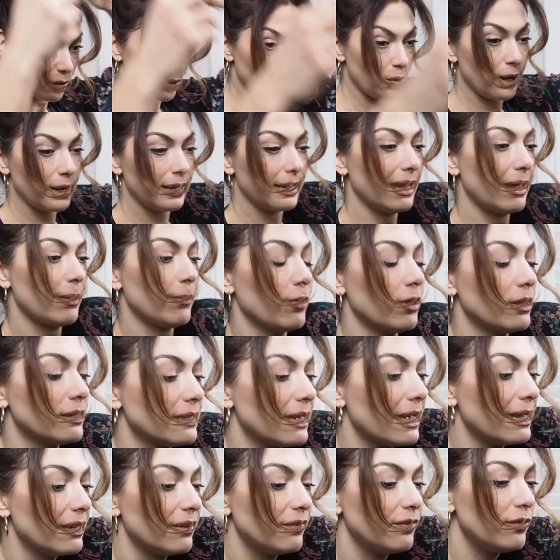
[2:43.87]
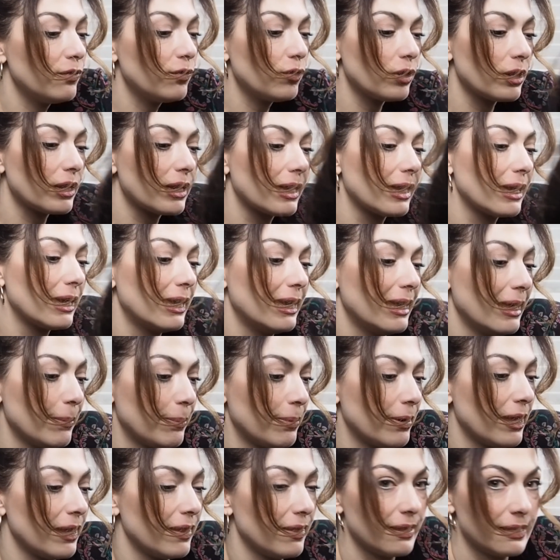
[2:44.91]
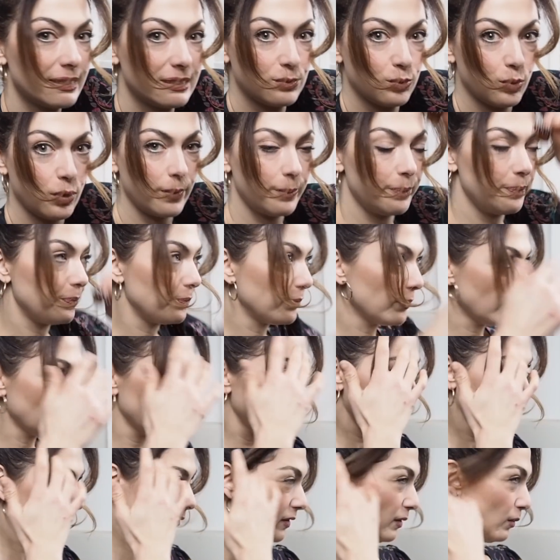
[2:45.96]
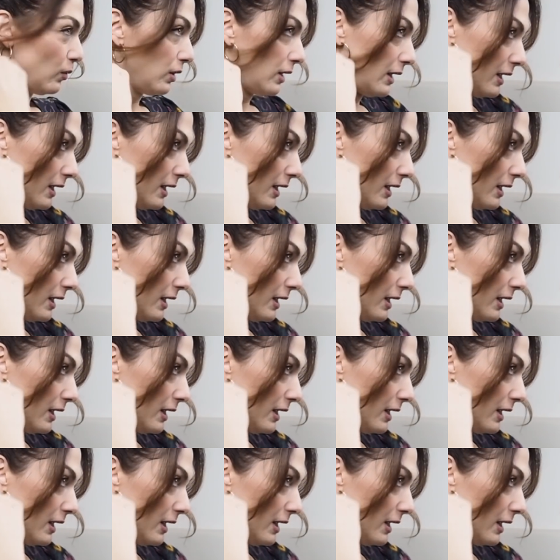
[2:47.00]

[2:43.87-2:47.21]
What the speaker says: quite glamorous, and if you've got a clip like this one, if you want